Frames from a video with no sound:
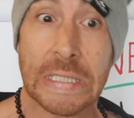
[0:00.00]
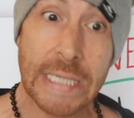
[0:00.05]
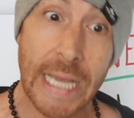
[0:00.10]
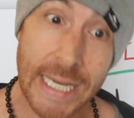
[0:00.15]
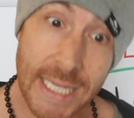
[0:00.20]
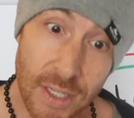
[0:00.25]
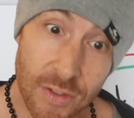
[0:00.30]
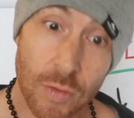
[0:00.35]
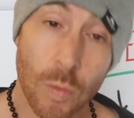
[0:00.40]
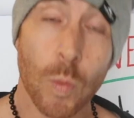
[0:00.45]

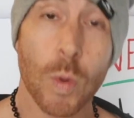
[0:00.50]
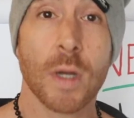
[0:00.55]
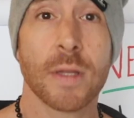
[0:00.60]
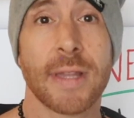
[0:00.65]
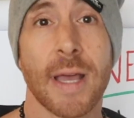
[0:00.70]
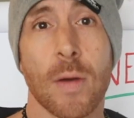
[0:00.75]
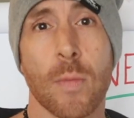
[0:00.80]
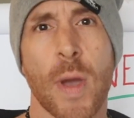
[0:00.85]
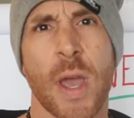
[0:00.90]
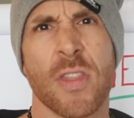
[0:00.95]
It doesn't work
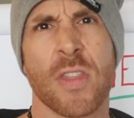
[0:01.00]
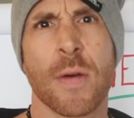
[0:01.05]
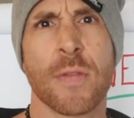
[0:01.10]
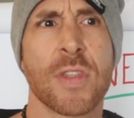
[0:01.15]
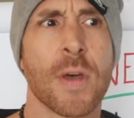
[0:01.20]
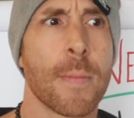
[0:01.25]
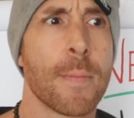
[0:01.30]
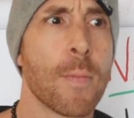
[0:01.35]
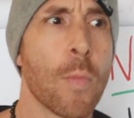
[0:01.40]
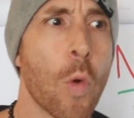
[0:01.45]
that way.
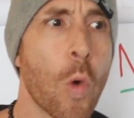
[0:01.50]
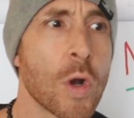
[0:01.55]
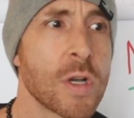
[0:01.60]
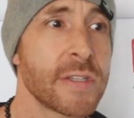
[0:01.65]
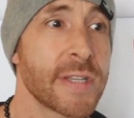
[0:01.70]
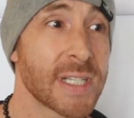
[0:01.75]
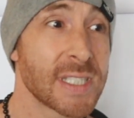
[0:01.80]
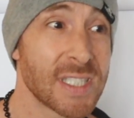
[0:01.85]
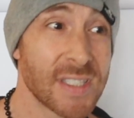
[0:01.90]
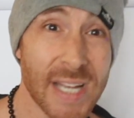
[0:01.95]
The more
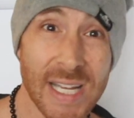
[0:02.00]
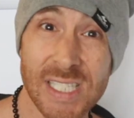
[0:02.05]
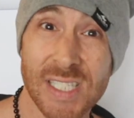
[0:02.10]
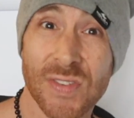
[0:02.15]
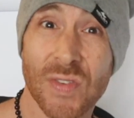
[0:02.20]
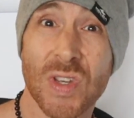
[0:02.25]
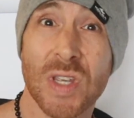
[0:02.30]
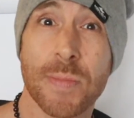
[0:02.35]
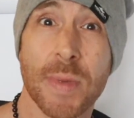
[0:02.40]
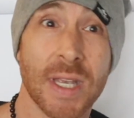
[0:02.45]

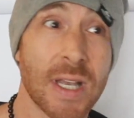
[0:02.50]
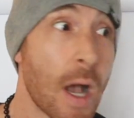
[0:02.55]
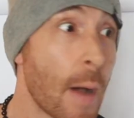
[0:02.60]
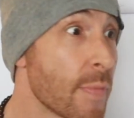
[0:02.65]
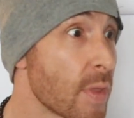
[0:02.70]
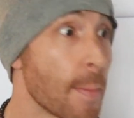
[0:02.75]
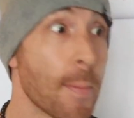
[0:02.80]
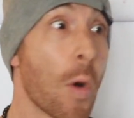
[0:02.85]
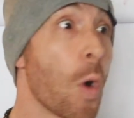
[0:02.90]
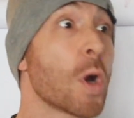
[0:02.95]
successful you
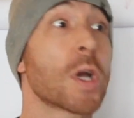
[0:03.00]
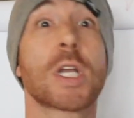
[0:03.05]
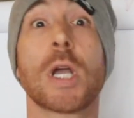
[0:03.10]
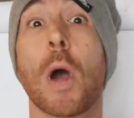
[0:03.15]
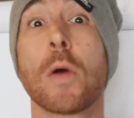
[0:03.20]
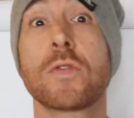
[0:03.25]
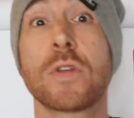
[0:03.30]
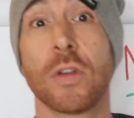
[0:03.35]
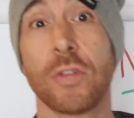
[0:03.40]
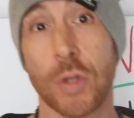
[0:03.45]
become, the more
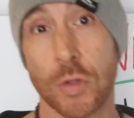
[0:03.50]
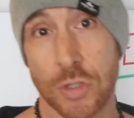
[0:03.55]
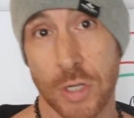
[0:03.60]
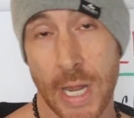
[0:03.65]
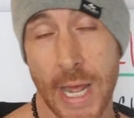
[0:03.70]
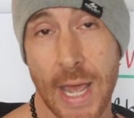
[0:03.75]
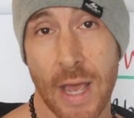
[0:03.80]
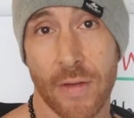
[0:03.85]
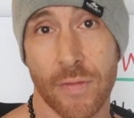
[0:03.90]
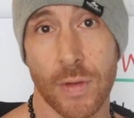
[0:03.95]
coaches you should
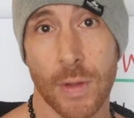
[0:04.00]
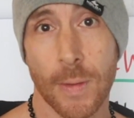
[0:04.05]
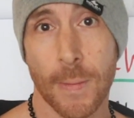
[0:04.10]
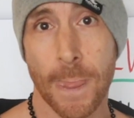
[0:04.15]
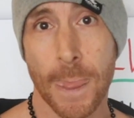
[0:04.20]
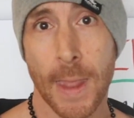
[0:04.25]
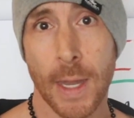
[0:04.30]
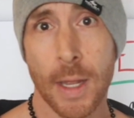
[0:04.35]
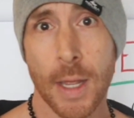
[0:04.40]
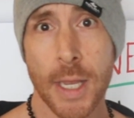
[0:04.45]
have.
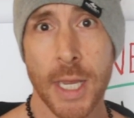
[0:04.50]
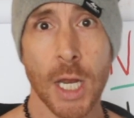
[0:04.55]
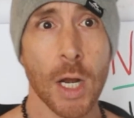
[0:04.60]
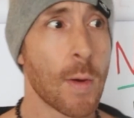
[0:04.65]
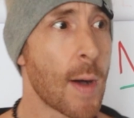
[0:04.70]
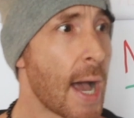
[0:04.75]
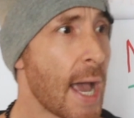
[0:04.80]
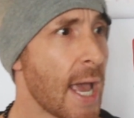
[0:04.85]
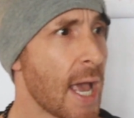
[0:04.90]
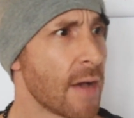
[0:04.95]
You
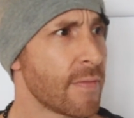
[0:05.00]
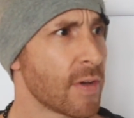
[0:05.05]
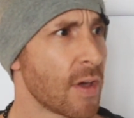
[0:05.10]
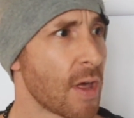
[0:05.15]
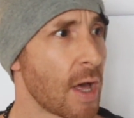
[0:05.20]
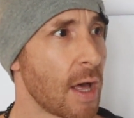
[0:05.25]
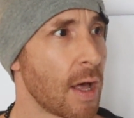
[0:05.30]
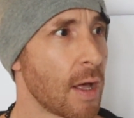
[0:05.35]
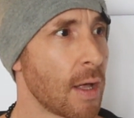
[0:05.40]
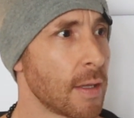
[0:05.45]
know, I have
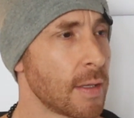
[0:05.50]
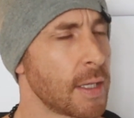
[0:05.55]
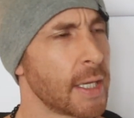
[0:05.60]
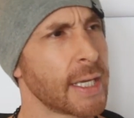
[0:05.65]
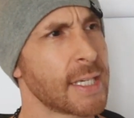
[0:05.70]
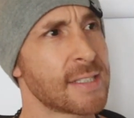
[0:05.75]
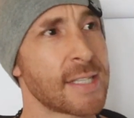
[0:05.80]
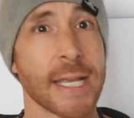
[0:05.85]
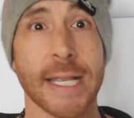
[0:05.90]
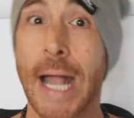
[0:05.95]

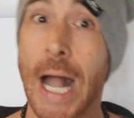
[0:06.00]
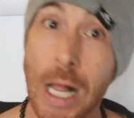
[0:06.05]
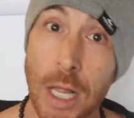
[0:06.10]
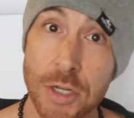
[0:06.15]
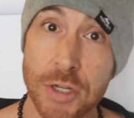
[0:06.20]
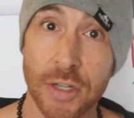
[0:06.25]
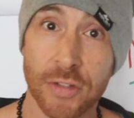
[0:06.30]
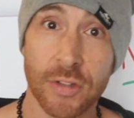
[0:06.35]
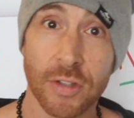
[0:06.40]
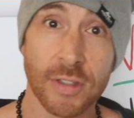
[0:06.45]
a
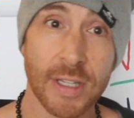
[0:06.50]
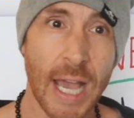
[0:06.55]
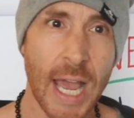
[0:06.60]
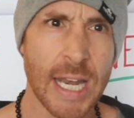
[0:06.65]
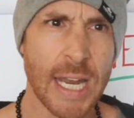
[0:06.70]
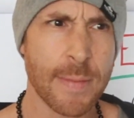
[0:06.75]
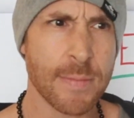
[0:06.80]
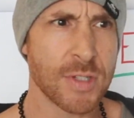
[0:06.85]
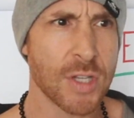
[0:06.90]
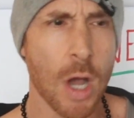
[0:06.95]
psychologist, this
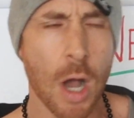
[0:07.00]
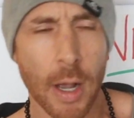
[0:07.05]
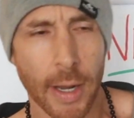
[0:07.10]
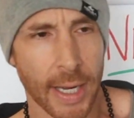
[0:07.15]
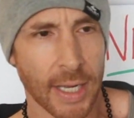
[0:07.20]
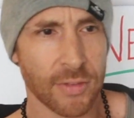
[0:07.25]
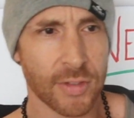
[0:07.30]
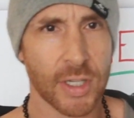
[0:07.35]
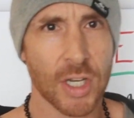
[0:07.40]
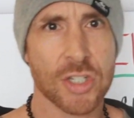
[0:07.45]
guy named
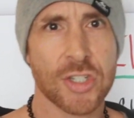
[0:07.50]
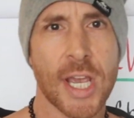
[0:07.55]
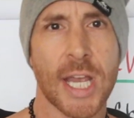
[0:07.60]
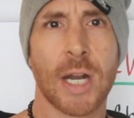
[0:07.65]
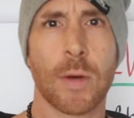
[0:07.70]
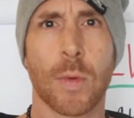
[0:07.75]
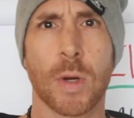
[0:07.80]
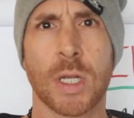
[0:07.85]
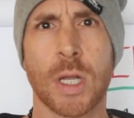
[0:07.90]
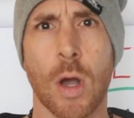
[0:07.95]
Doug. He's like a
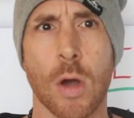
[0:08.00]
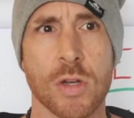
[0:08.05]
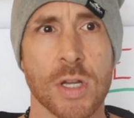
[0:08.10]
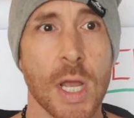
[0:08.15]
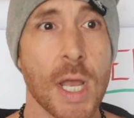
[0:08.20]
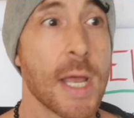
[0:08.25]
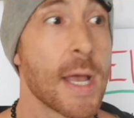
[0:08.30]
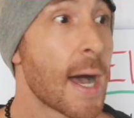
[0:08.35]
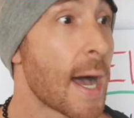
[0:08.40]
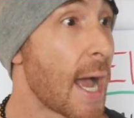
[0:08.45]
shadow work coach.
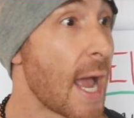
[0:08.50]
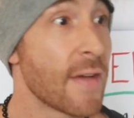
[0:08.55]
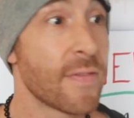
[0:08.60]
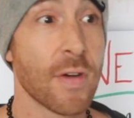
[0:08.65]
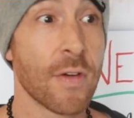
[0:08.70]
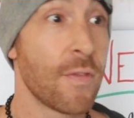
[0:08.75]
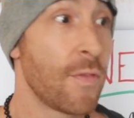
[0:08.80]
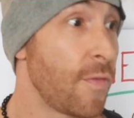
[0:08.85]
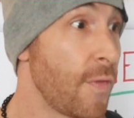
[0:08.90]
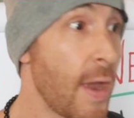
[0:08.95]
I have
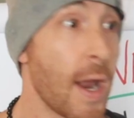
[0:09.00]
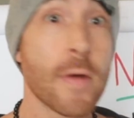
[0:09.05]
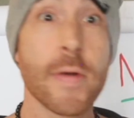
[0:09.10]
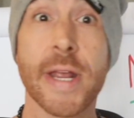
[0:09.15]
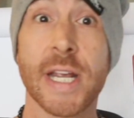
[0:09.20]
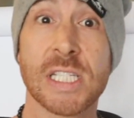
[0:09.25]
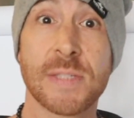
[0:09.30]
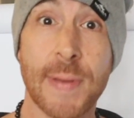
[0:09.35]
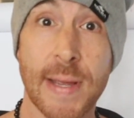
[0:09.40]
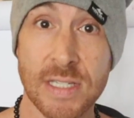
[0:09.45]
a
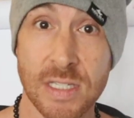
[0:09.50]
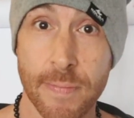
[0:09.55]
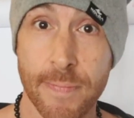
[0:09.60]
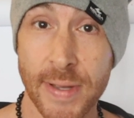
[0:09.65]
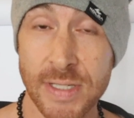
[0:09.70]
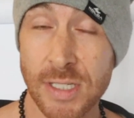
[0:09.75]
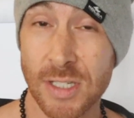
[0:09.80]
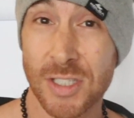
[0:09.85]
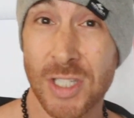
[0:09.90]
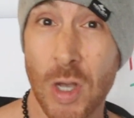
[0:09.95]
very expensive
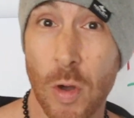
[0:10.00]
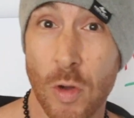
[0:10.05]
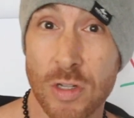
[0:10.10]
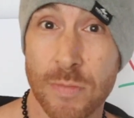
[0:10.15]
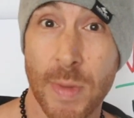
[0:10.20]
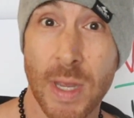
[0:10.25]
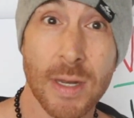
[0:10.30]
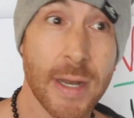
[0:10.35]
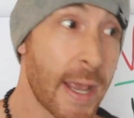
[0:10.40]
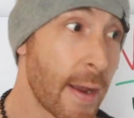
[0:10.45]
business coach.
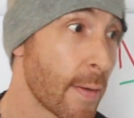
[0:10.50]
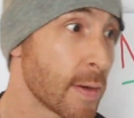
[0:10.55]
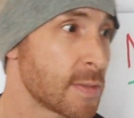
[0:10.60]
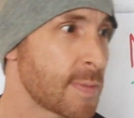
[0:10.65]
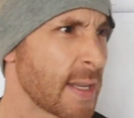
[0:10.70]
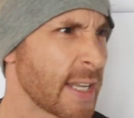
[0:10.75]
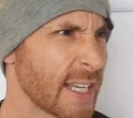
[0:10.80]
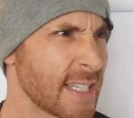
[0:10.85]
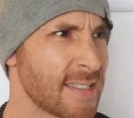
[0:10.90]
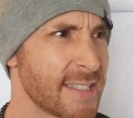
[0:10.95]
Me and Aaron
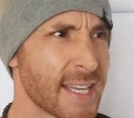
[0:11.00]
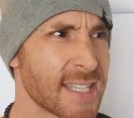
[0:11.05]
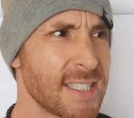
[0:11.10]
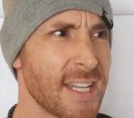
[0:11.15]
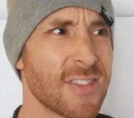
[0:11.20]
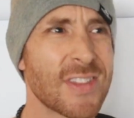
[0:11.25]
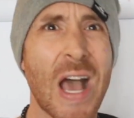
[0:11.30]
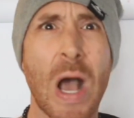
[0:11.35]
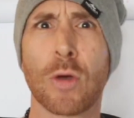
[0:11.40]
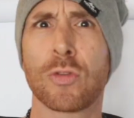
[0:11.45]
spent like
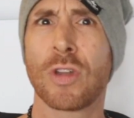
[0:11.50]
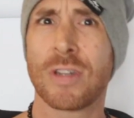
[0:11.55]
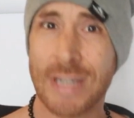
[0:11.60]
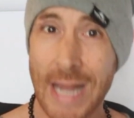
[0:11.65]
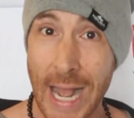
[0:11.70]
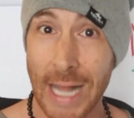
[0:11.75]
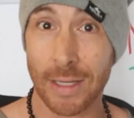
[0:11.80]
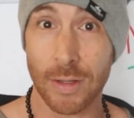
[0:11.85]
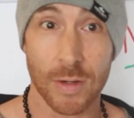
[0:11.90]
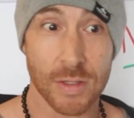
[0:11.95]

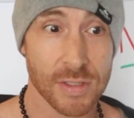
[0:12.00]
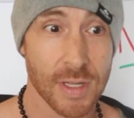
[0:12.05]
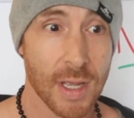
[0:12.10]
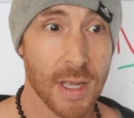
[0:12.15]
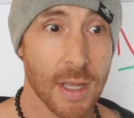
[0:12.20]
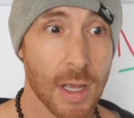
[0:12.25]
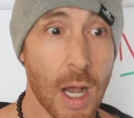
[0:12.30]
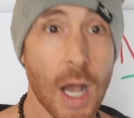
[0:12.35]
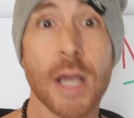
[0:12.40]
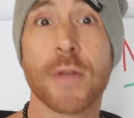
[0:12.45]

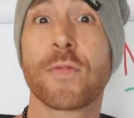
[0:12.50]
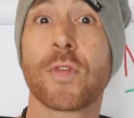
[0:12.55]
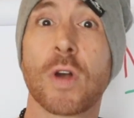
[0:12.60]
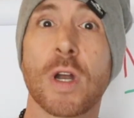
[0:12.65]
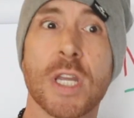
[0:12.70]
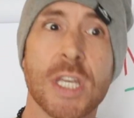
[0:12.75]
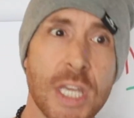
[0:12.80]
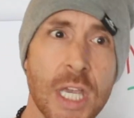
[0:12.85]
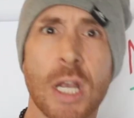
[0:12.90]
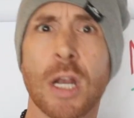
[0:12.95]
$60,000 for
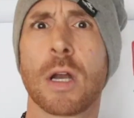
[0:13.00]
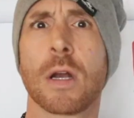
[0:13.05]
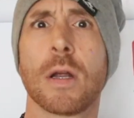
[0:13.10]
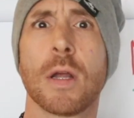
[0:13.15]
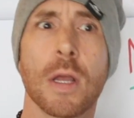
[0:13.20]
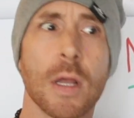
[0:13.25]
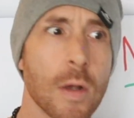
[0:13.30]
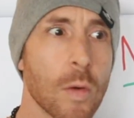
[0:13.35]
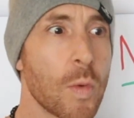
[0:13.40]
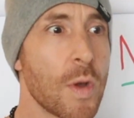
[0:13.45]
a
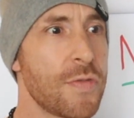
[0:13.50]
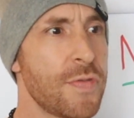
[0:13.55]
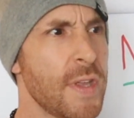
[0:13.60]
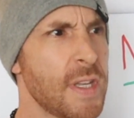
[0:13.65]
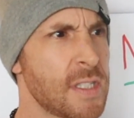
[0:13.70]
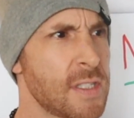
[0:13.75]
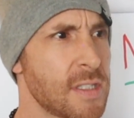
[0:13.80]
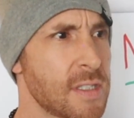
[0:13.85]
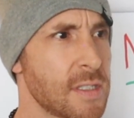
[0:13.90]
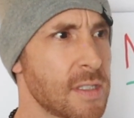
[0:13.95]
year with
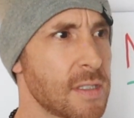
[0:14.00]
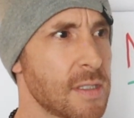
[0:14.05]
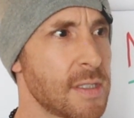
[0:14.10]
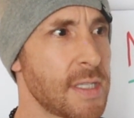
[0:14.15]
this